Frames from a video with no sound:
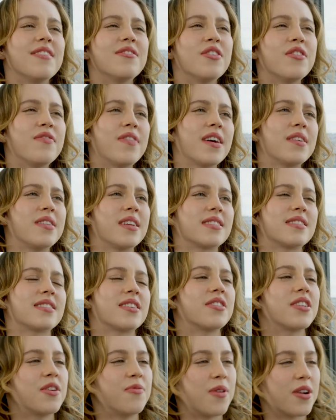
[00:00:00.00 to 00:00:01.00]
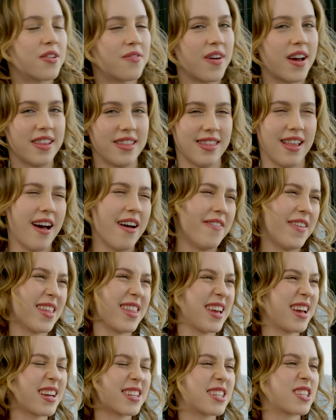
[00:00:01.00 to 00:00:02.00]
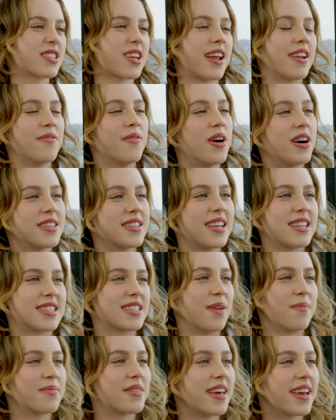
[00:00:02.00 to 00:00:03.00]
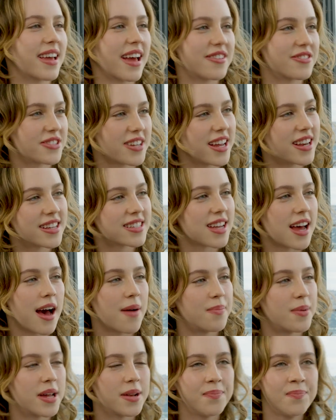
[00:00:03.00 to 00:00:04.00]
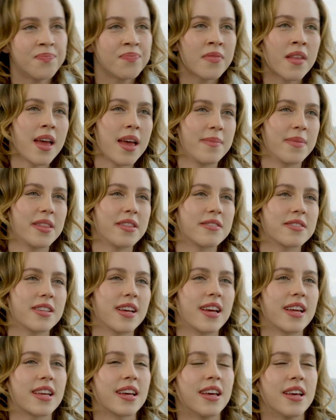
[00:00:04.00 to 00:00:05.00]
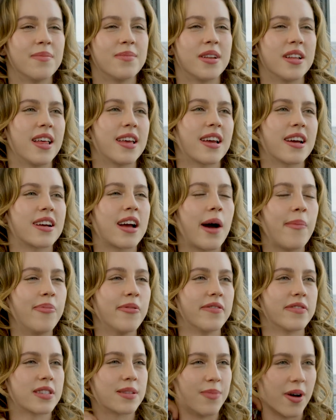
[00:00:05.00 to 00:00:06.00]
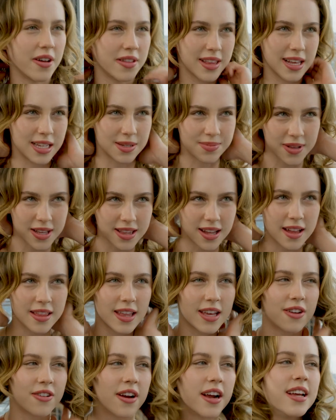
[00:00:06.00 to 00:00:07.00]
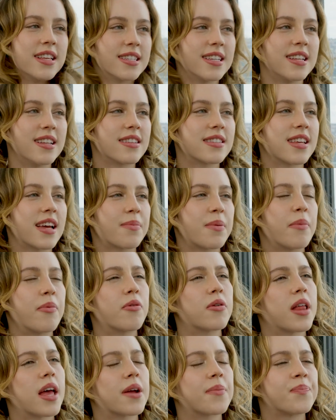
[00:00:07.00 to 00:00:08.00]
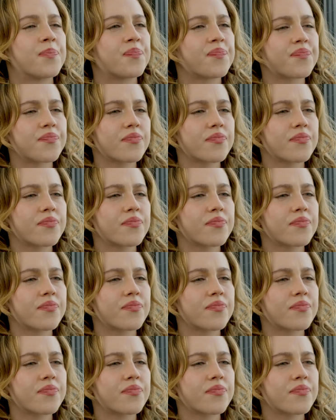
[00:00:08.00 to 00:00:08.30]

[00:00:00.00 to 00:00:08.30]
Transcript: I don't know if I necessarily want to find love. I think I just kind of want like something entertaining yeah. to happen. I mean, there's like, you know, like a couple of small things, but like nothing crazy. And it's like people were like,